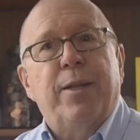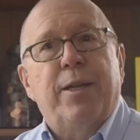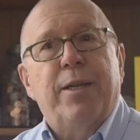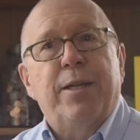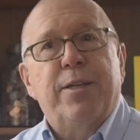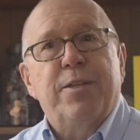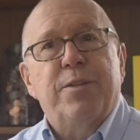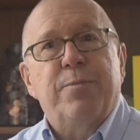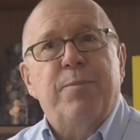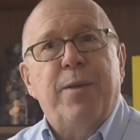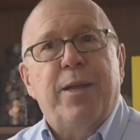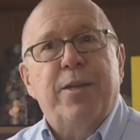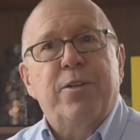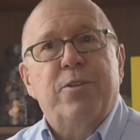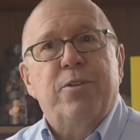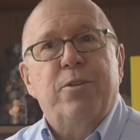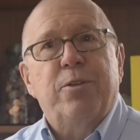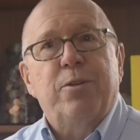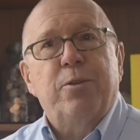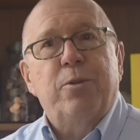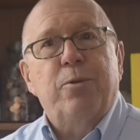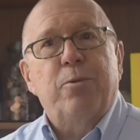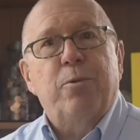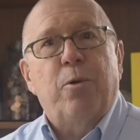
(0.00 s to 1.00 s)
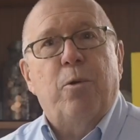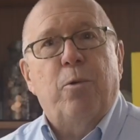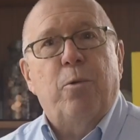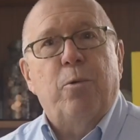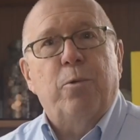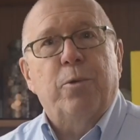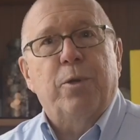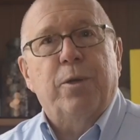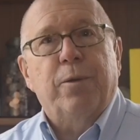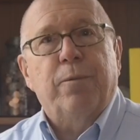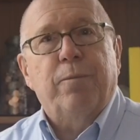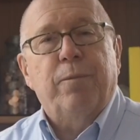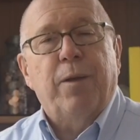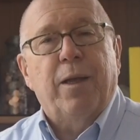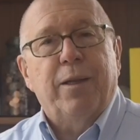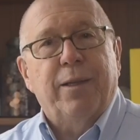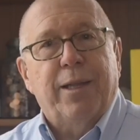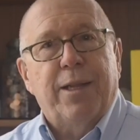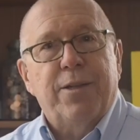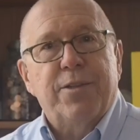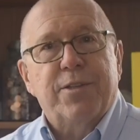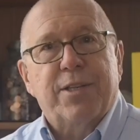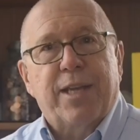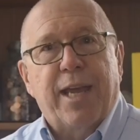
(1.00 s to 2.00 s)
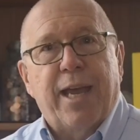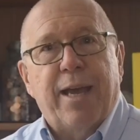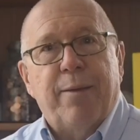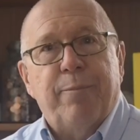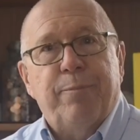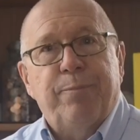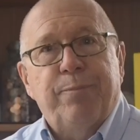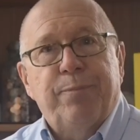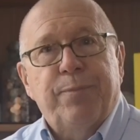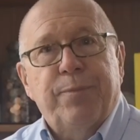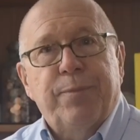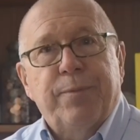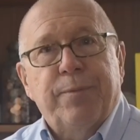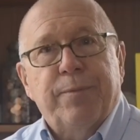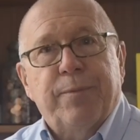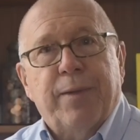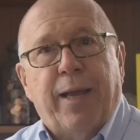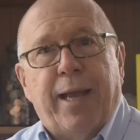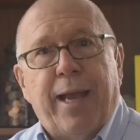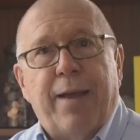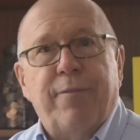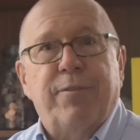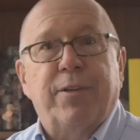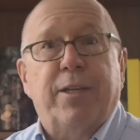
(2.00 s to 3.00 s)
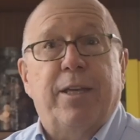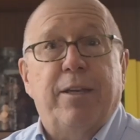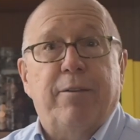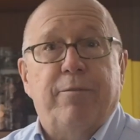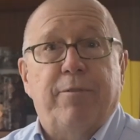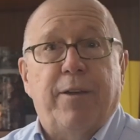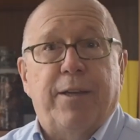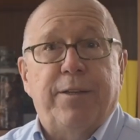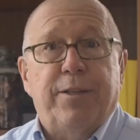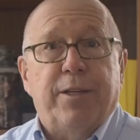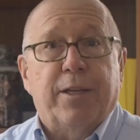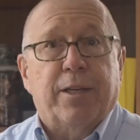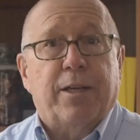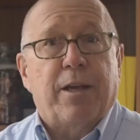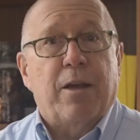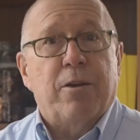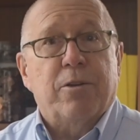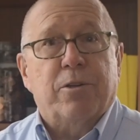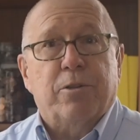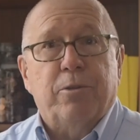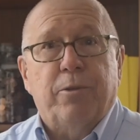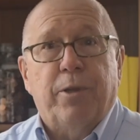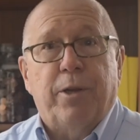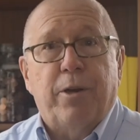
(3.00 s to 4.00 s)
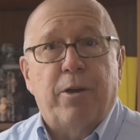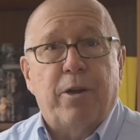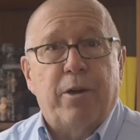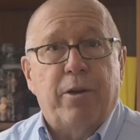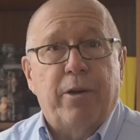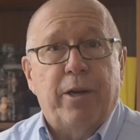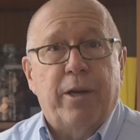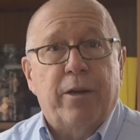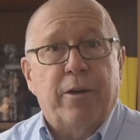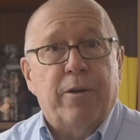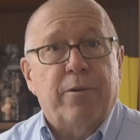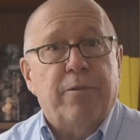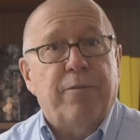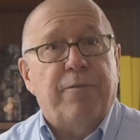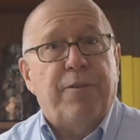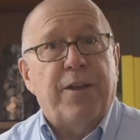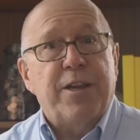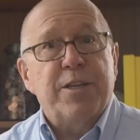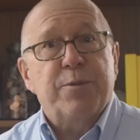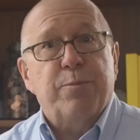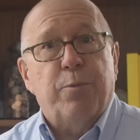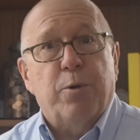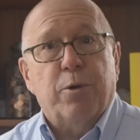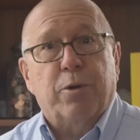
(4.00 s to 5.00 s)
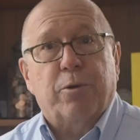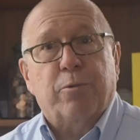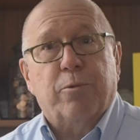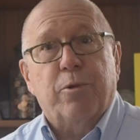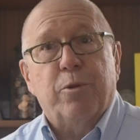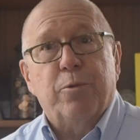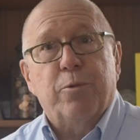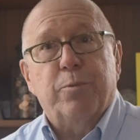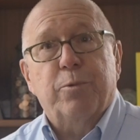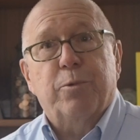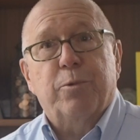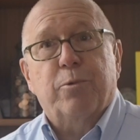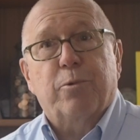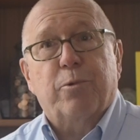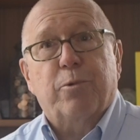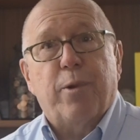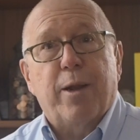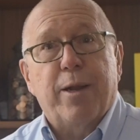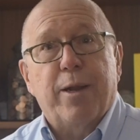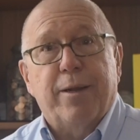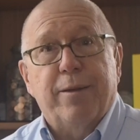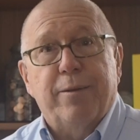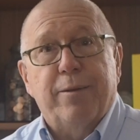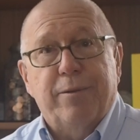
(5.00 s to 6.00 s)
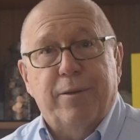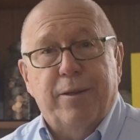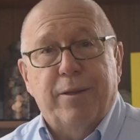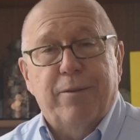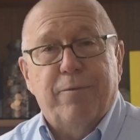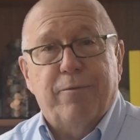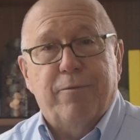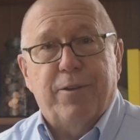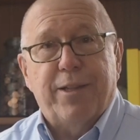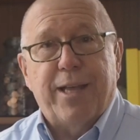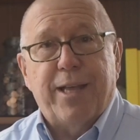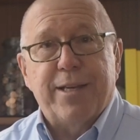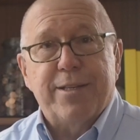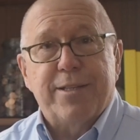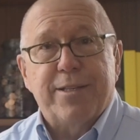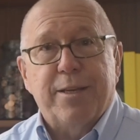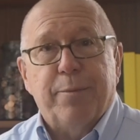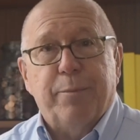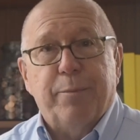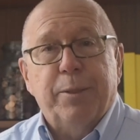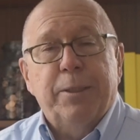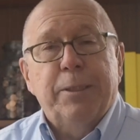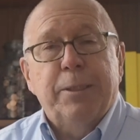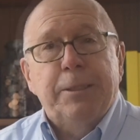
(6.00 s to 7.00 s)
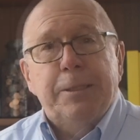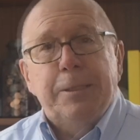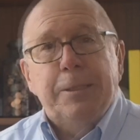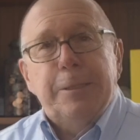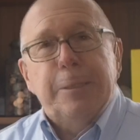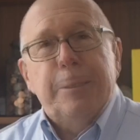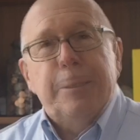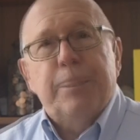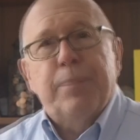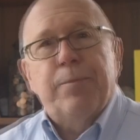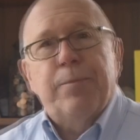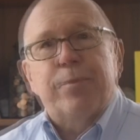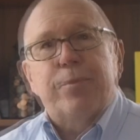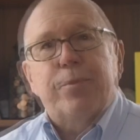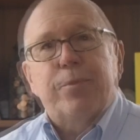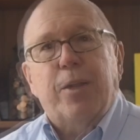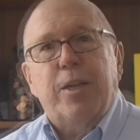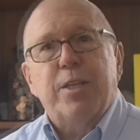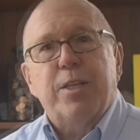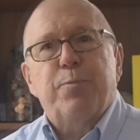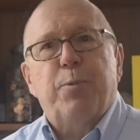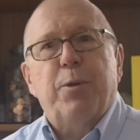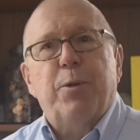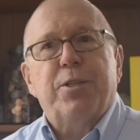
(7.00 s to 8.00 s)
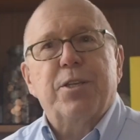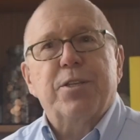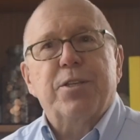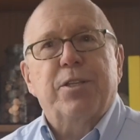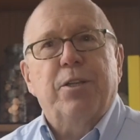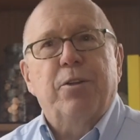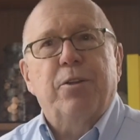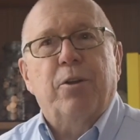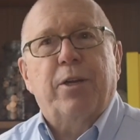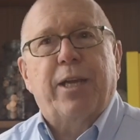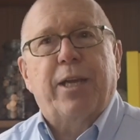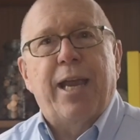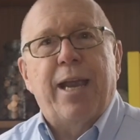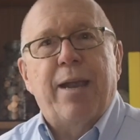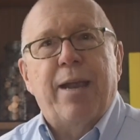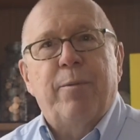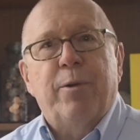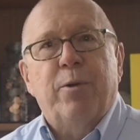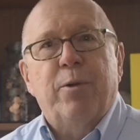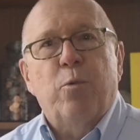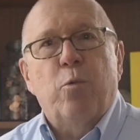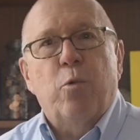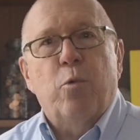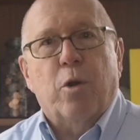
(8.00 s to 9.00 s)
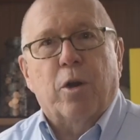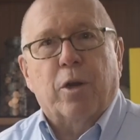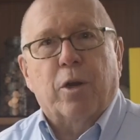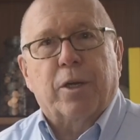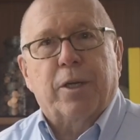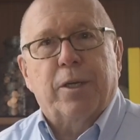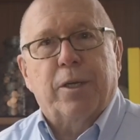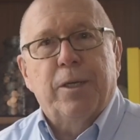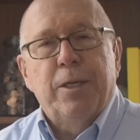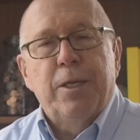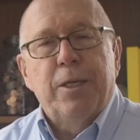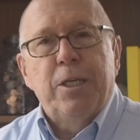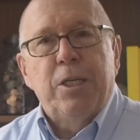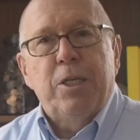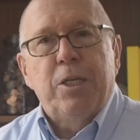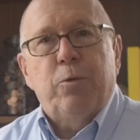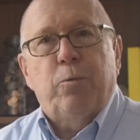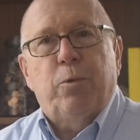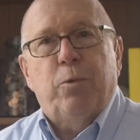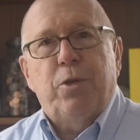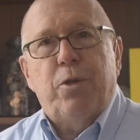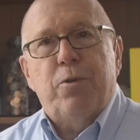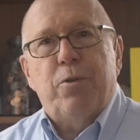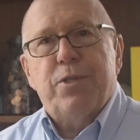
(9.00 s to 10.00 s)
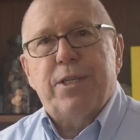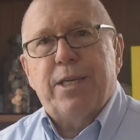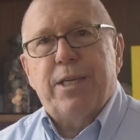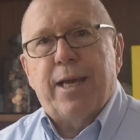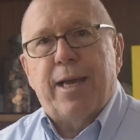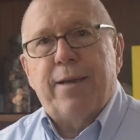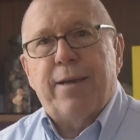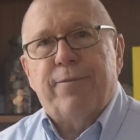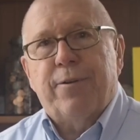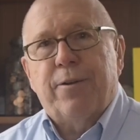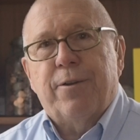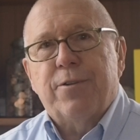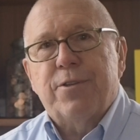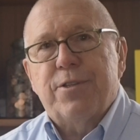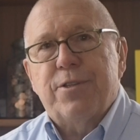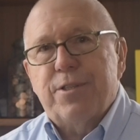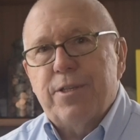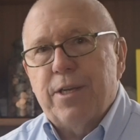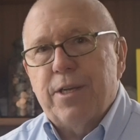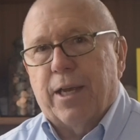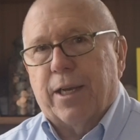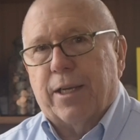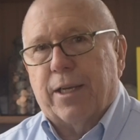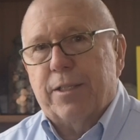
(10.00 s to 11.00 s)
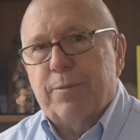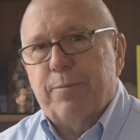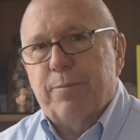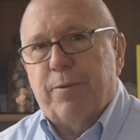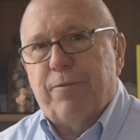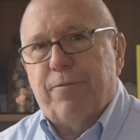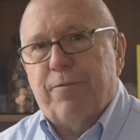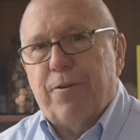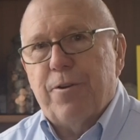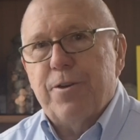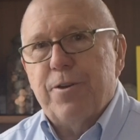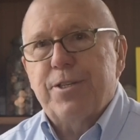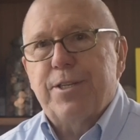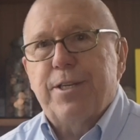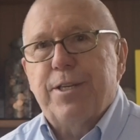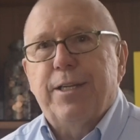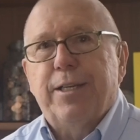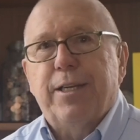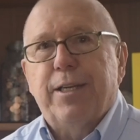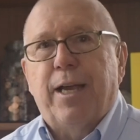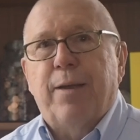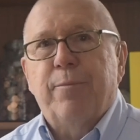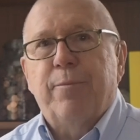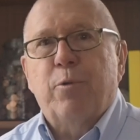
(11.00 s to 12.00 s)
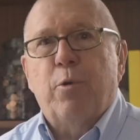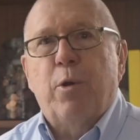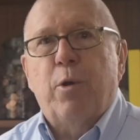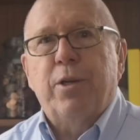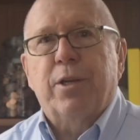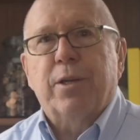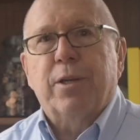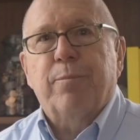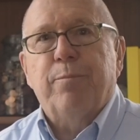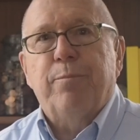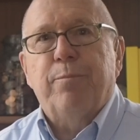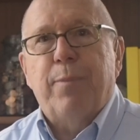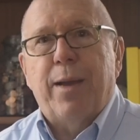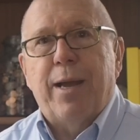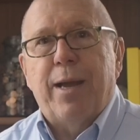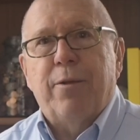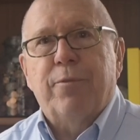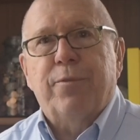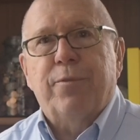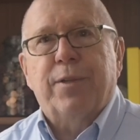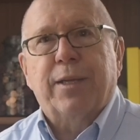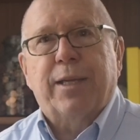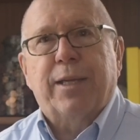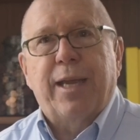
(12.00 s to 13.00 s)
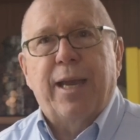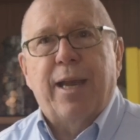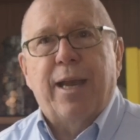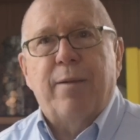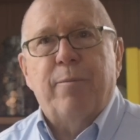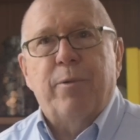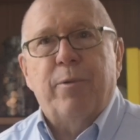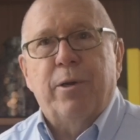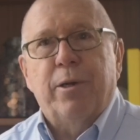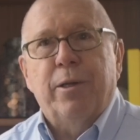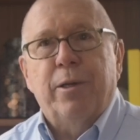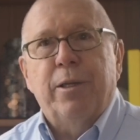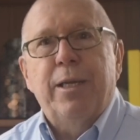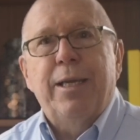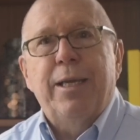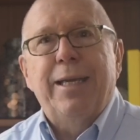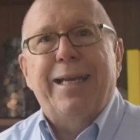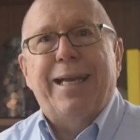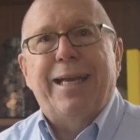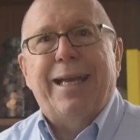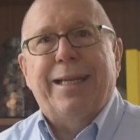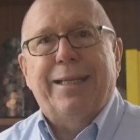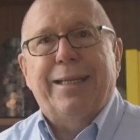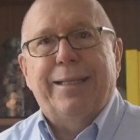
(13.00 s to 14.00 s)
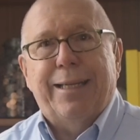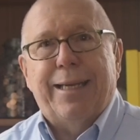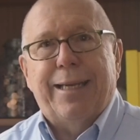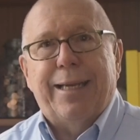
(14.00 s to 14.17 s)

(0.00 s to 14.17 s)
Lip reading: that is meant to hold a lens cap. I have to give Edna Kunkel in our Air Facebook group credit for that tip. Now let's put this little camera to work. We'll use the iPhone 6, but first I'm going to mount the camera and